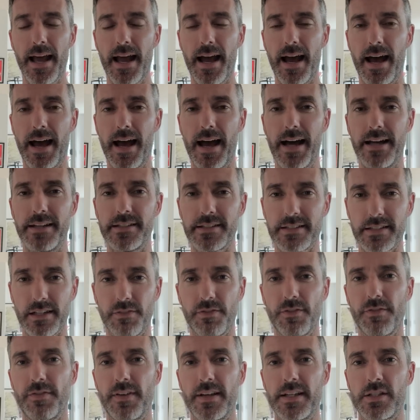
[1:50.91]

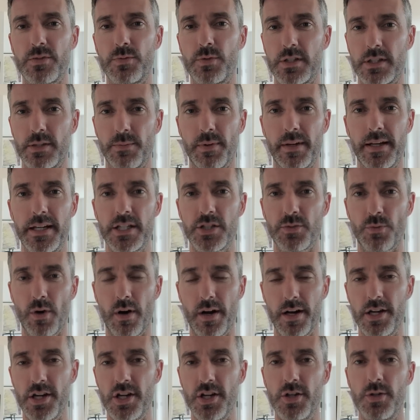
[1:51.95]
Sufferfest was the place where I
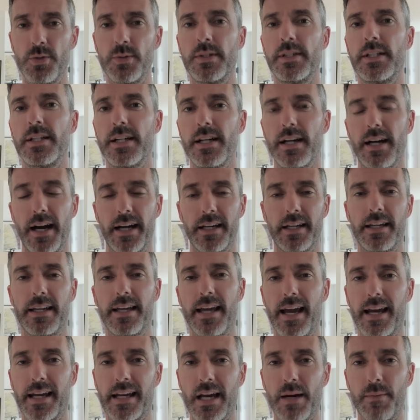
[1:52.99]
knew I could
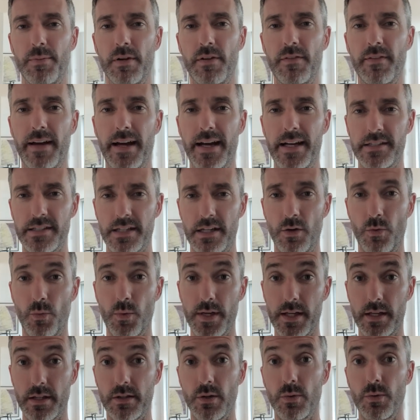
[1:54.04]
get a couple of hours in a
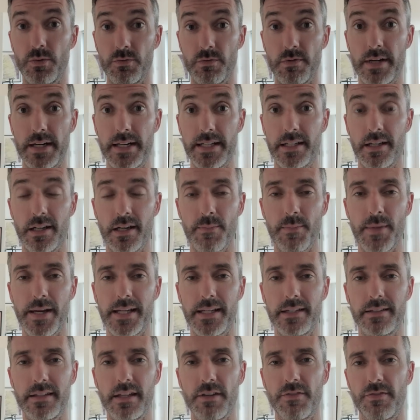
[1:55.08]
week that were really going to make
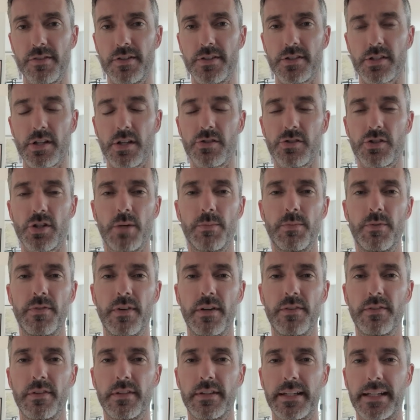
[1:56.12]
a difference on top of
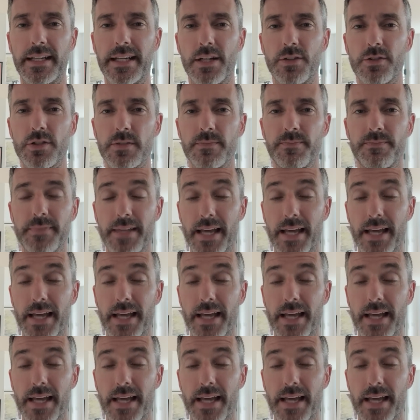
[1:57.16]
everything else.